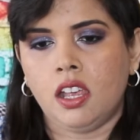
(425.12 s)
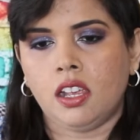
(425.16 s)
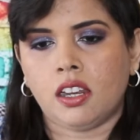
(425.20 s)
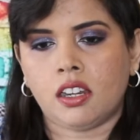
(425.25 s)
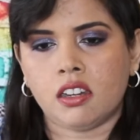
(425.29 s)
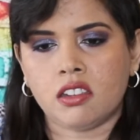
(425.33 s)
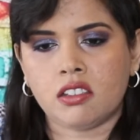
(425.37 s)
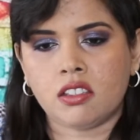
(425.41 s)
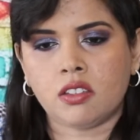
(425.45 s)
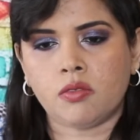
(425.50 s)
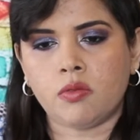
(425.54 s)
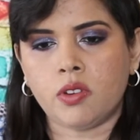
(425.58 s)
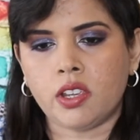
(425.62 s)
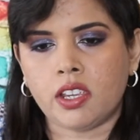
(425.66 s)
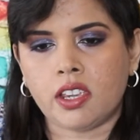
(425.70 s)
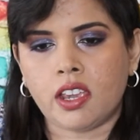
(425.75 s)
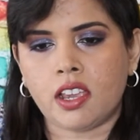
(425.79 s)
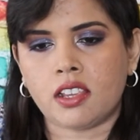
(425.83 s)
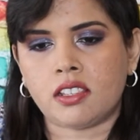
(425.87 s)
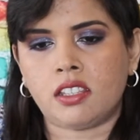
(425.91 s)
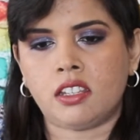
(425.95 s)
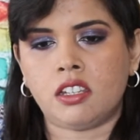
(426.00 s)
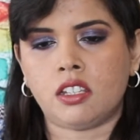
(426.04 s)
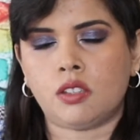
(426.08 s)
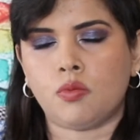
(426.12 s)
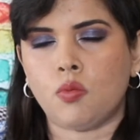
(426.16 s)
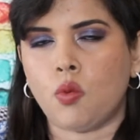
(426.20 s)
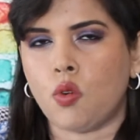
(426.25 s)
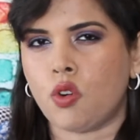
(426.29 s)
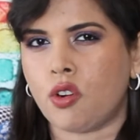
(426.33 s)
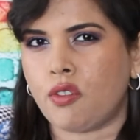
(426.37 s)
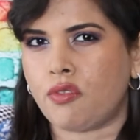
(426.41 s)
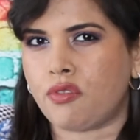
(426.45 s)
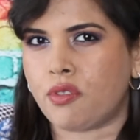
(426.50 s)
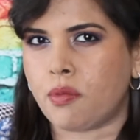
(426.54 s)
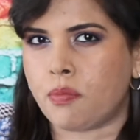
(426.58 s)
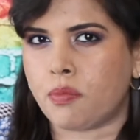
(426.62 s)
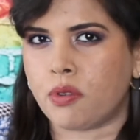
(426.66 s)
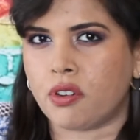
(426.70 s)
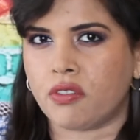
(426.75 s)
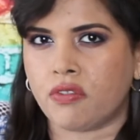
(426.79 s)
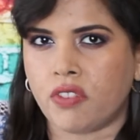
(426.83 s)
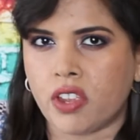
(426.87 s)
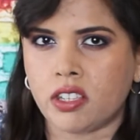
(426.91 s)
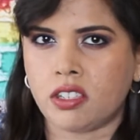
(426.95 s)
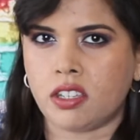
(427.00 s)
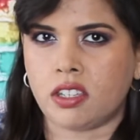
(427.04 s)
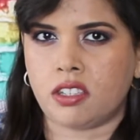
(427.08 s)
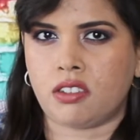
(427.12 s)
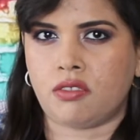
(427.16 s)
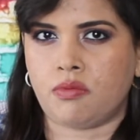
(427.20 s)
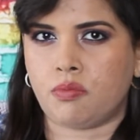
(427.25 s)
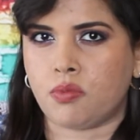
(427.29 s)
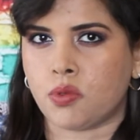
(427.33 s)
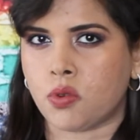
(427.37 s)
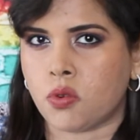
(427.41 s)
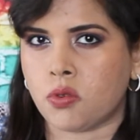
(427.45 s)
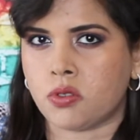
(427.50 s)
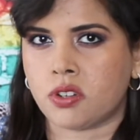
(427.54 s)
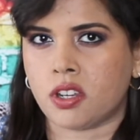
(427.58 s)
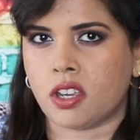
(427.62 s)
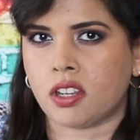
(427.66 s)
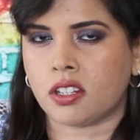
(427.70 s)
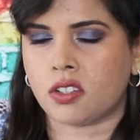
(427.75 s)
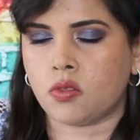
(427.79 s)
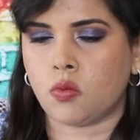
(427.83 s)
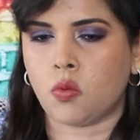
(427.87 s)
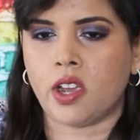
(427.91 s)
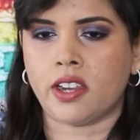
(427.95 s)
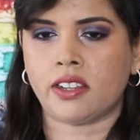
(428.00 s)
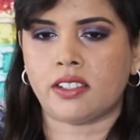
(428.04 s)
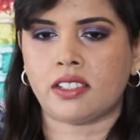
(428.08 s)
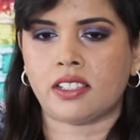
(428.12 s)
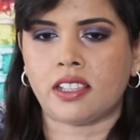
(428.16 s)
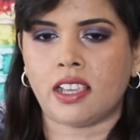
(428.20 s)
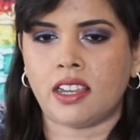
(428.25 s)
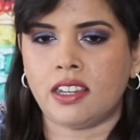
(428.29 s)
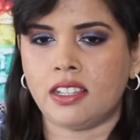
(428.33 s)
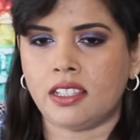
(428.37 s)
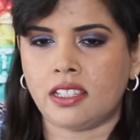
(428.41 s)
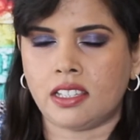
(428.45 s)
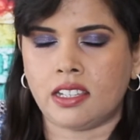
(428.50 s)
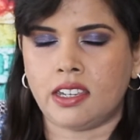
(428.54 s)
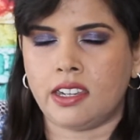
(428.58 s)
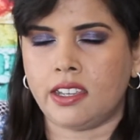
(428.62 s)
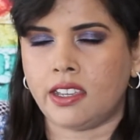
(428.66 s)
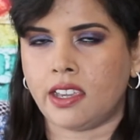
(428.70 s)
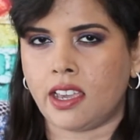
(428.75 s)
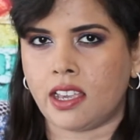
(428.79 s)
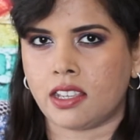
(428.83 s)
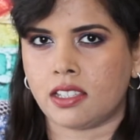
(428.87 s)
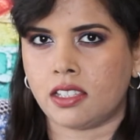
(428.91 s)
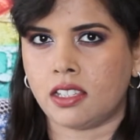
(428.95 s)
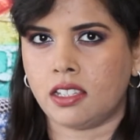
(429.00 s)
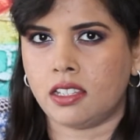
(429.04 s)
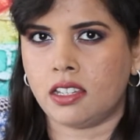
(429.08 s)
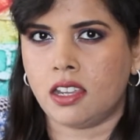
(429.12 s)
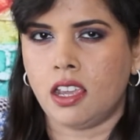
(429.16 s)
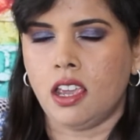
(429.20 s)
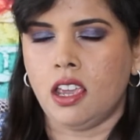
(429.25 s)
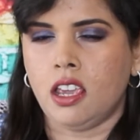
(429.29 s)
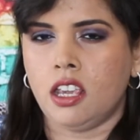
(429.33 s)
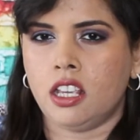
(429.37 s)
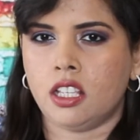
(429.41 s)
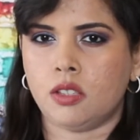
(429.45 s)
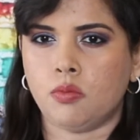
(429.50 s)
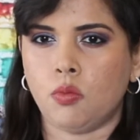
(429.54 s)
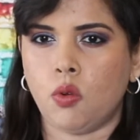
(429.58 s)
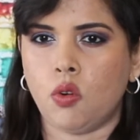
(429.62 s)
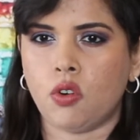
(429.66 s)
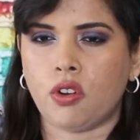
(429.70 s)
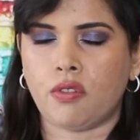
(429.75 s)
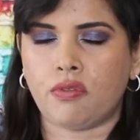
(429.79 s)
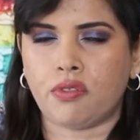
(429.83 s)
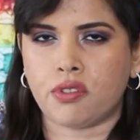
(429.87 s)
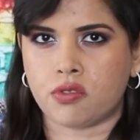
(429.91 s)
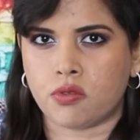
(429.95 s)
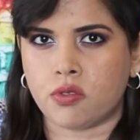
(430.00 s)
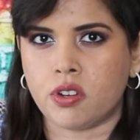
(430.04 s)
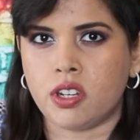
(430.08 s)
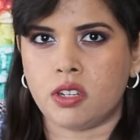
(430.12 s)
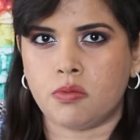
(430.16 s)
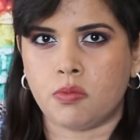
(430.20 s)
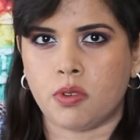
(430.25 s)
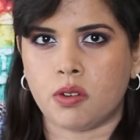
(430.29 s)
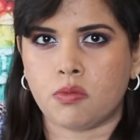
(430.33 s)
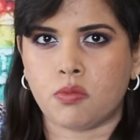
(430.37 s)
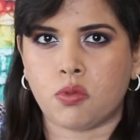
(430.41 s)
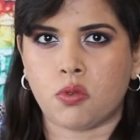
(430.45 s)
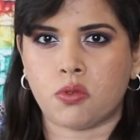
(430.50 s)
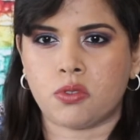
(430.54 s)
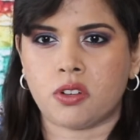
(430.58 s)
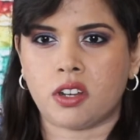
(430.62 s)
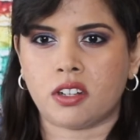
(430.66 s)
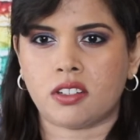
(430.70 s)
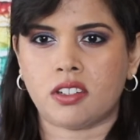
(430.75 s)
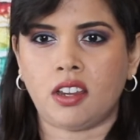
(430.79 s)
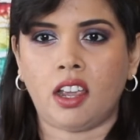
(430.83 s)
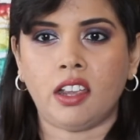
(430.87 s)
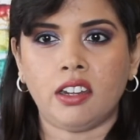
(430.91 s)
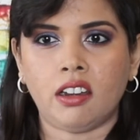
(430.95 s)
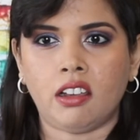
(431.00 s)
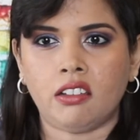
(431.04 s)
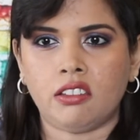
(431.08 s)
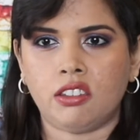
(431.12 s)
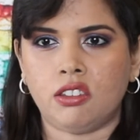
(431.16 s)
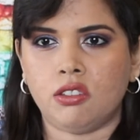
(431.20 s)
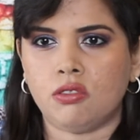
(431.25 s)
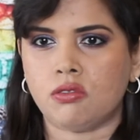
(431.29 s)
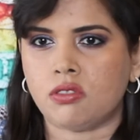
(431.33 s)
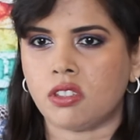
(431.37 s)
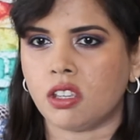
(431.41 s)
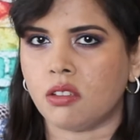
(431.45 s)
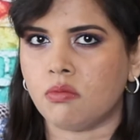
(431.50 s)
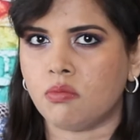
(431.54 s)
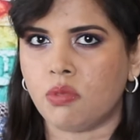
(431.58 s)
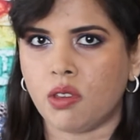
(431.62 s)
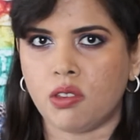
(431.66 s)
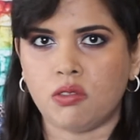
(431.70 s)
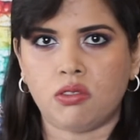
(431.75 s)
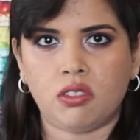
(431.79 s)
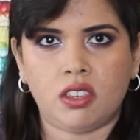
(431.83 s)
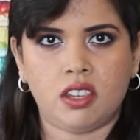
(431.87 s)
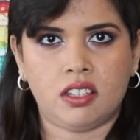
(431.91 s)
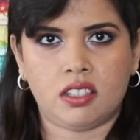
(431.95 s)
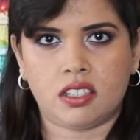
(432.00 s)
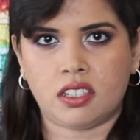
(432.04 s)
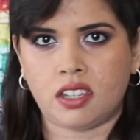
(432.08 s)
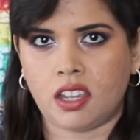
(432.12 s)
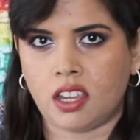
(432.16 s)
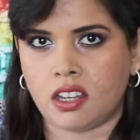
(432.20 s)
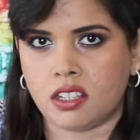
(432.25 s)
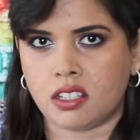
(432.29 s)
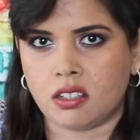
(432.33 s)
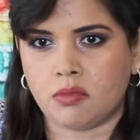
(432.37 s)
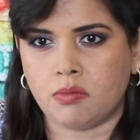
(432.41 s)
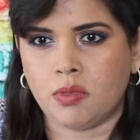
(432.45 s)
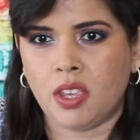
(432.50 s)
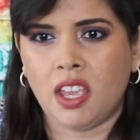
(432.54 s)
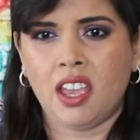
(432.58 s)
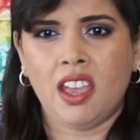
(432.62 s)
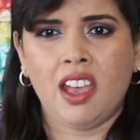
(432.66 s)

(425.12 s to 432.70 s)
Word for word: Glyceric acid is more of a preventative product, while salicylic acid is more of a treatment product. I like using both in tandem.